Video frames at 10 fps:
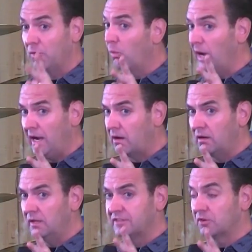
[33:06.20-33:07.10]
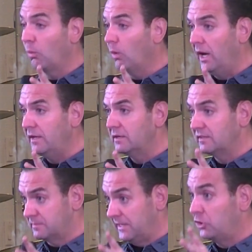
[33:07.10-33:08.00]
a where, it's a what,
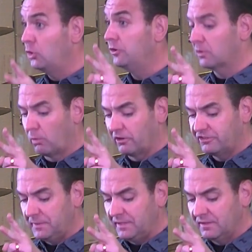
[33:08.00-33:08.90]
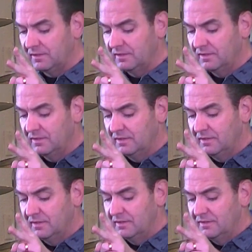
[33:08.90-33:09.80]
it's about who you're worshiping.
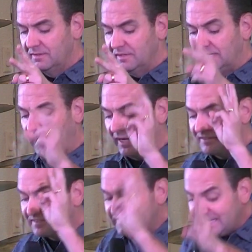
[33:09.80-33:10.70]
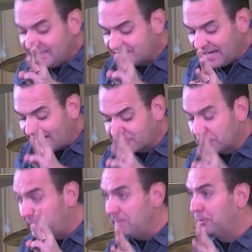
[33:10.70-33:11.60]
God seeks
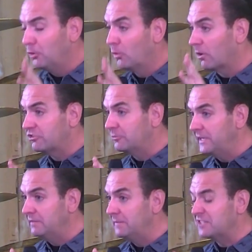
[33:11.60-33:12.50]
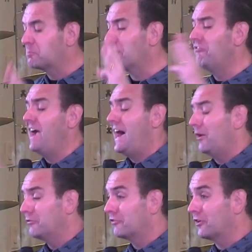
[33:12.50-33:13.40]
after people who worship him. That's
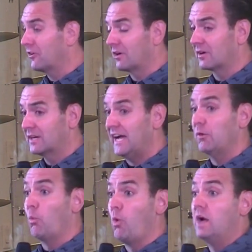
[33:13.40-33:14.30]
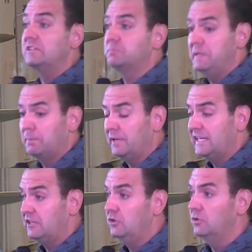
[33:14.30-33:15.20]
profound for her. God wants people
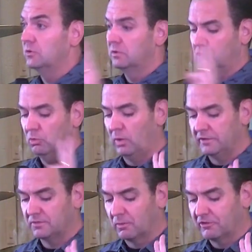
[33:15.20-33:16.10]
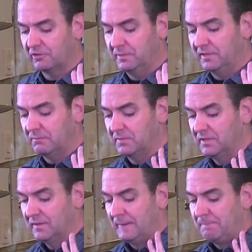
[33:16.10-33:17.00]
like you who want to worship him.
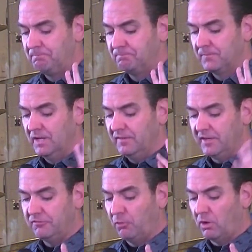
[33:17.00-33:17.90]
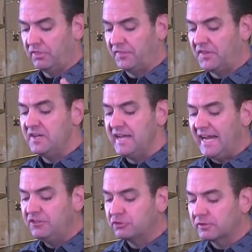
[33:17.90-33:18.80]
And then, fourth, that the
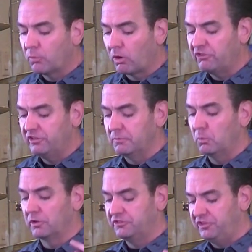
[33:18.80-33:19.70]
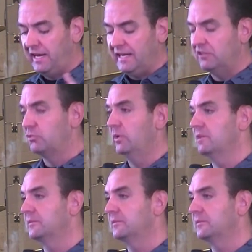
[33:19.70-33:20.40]
nature of worship will change when the